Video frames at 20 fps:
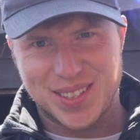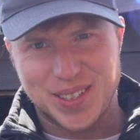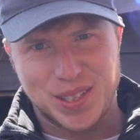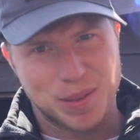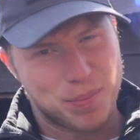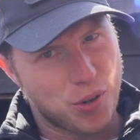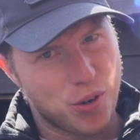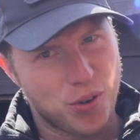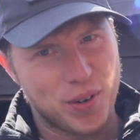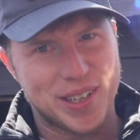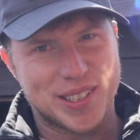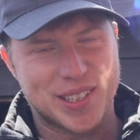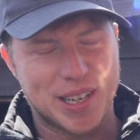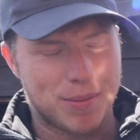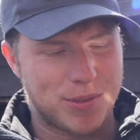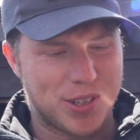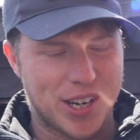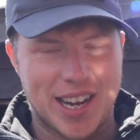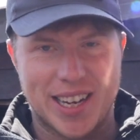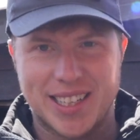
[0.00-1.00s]
it's a boring
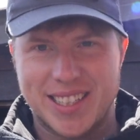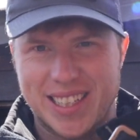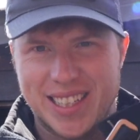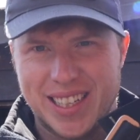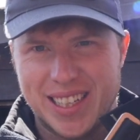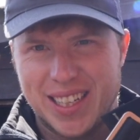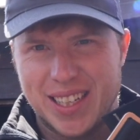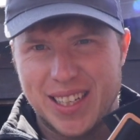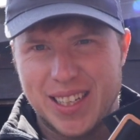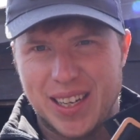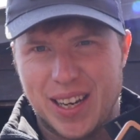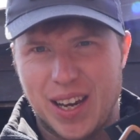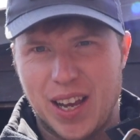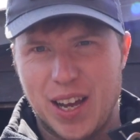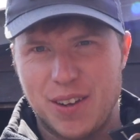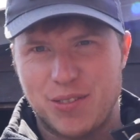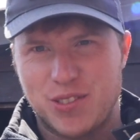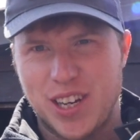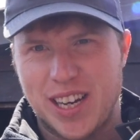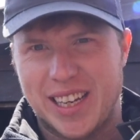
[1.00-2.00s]
subject,
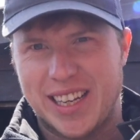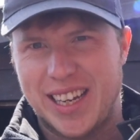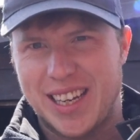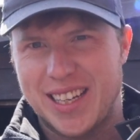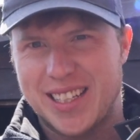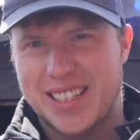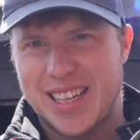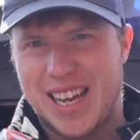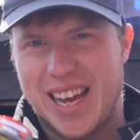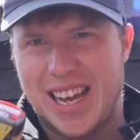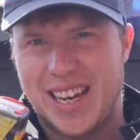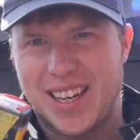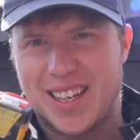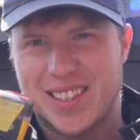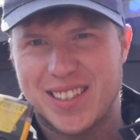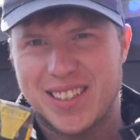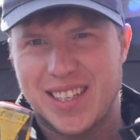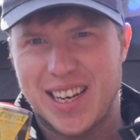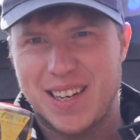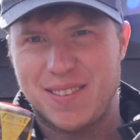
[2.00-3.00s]
life jackets and
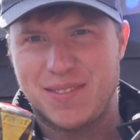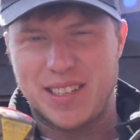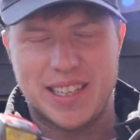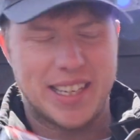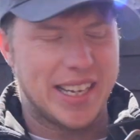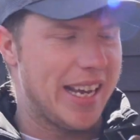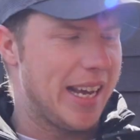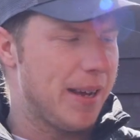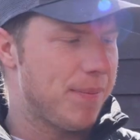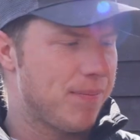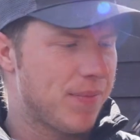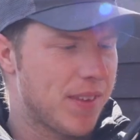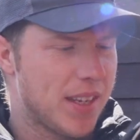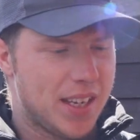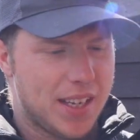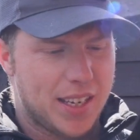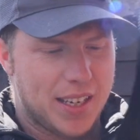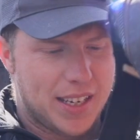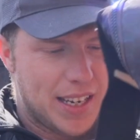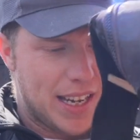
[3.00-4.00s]
safety kit.
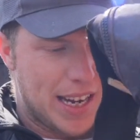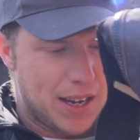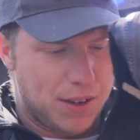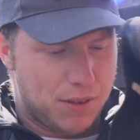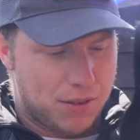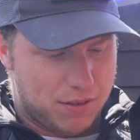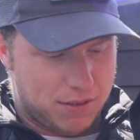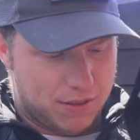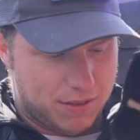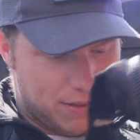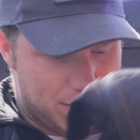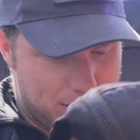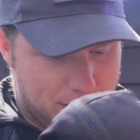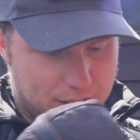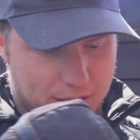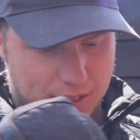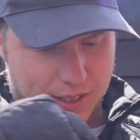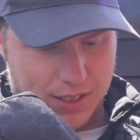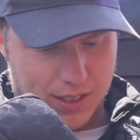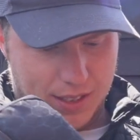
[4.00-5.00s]
Now,
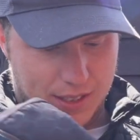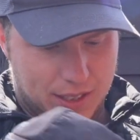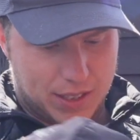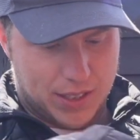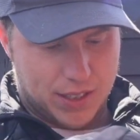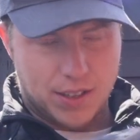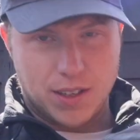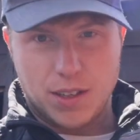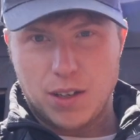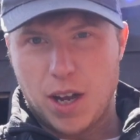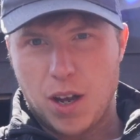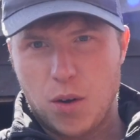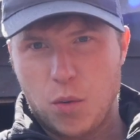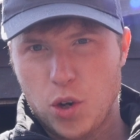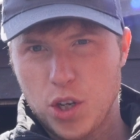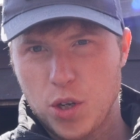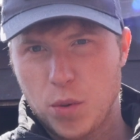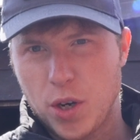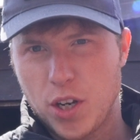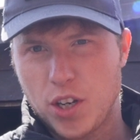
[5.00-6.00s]

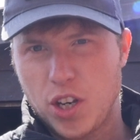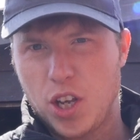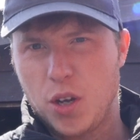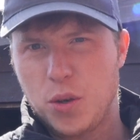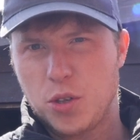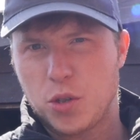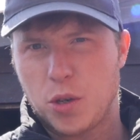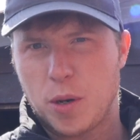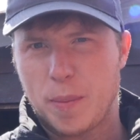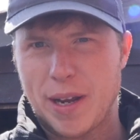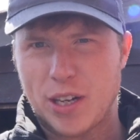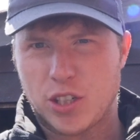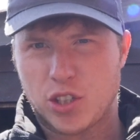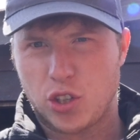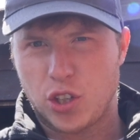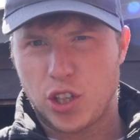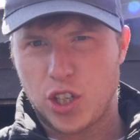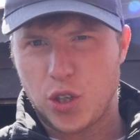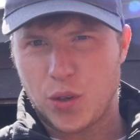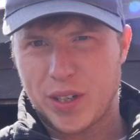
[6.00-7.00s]
what you want to do is you want to make
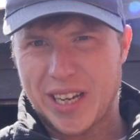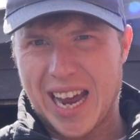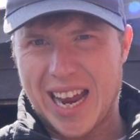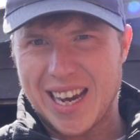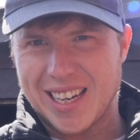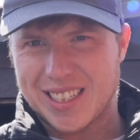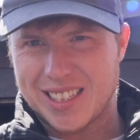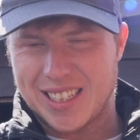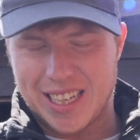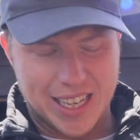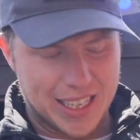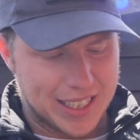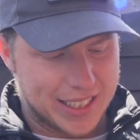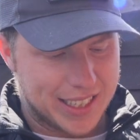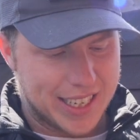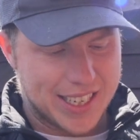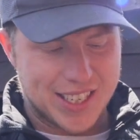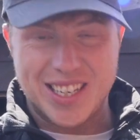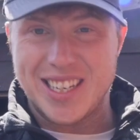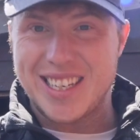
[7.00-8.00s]
sure that your canister
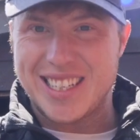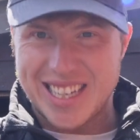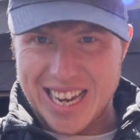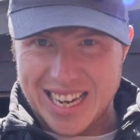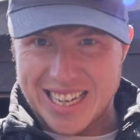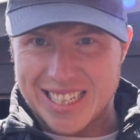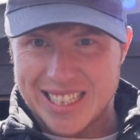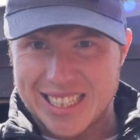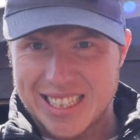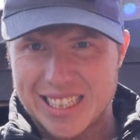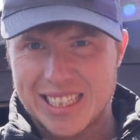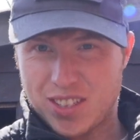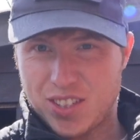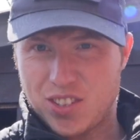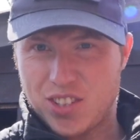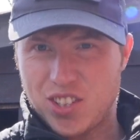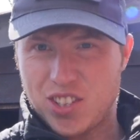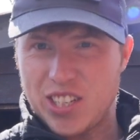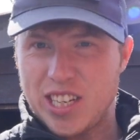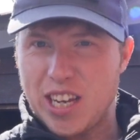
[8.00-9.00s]
is in date,
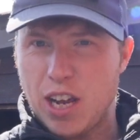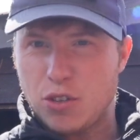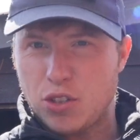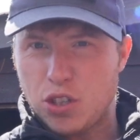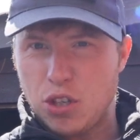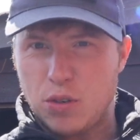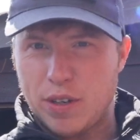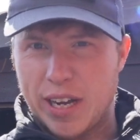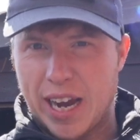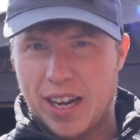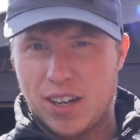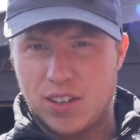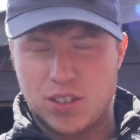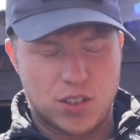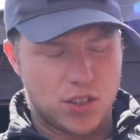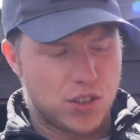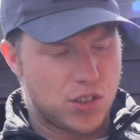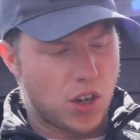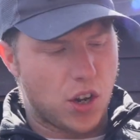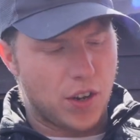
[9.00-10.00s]
because the CO2
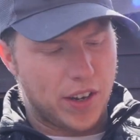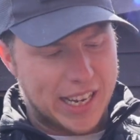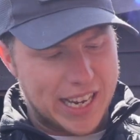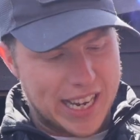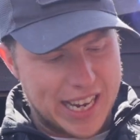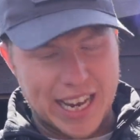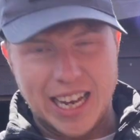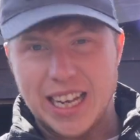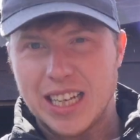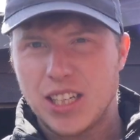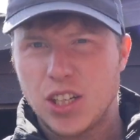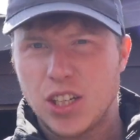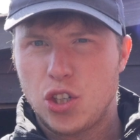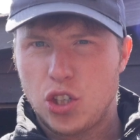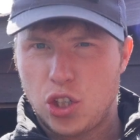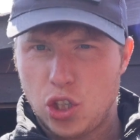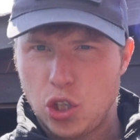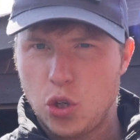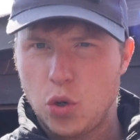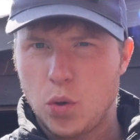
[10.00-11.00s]
canisters on here
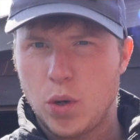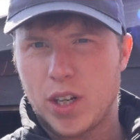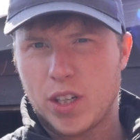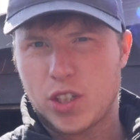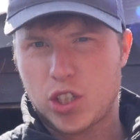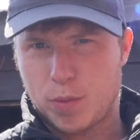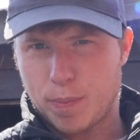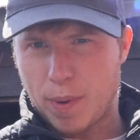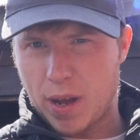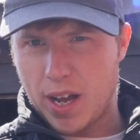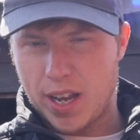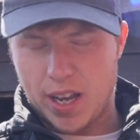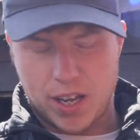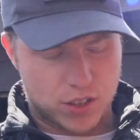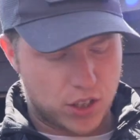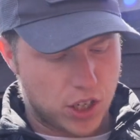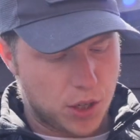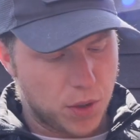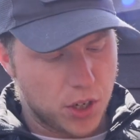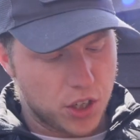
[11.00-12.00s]
do expire.
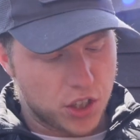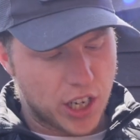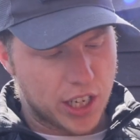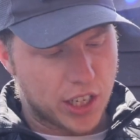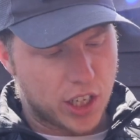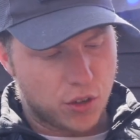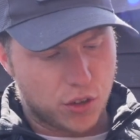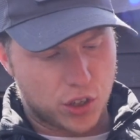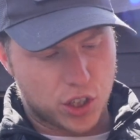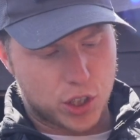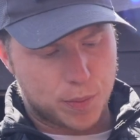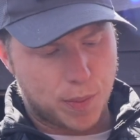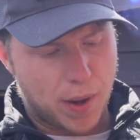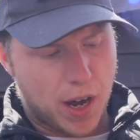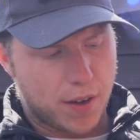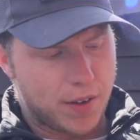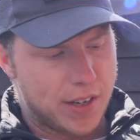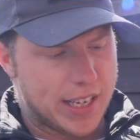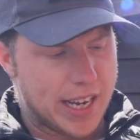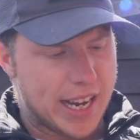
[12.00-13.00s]
So you want to check your
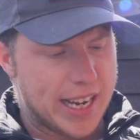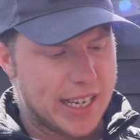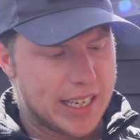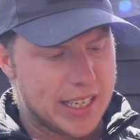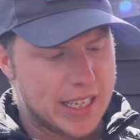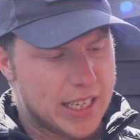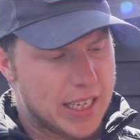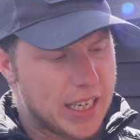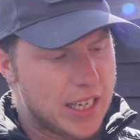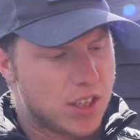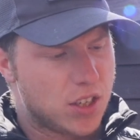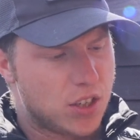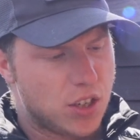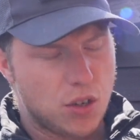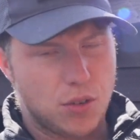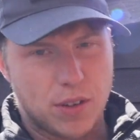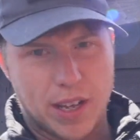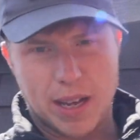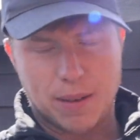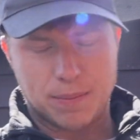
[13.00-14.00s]
expiry date, and to
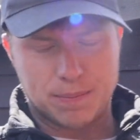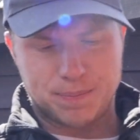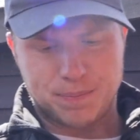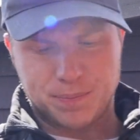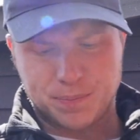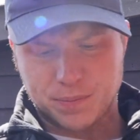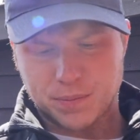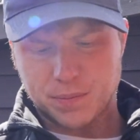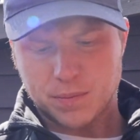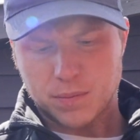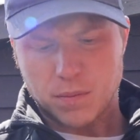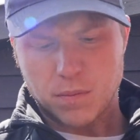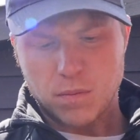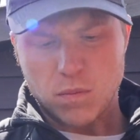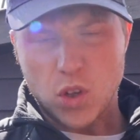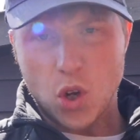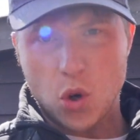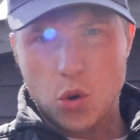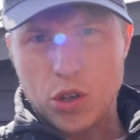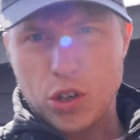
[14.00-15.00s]
do that,
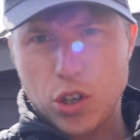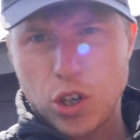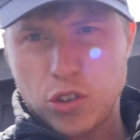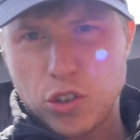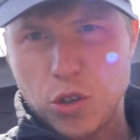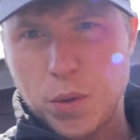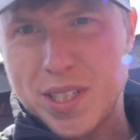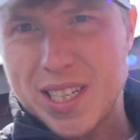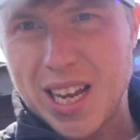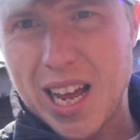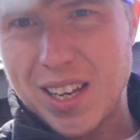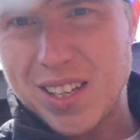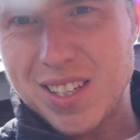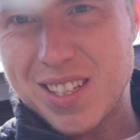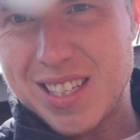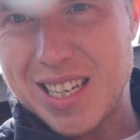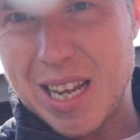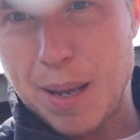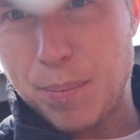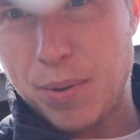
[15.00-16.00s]
what you've got to do is
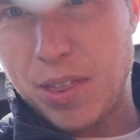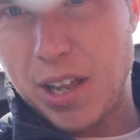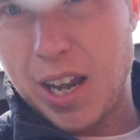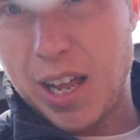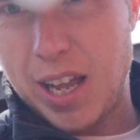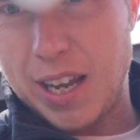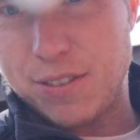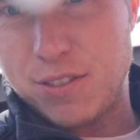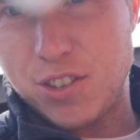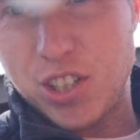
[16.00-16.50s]
unzip the life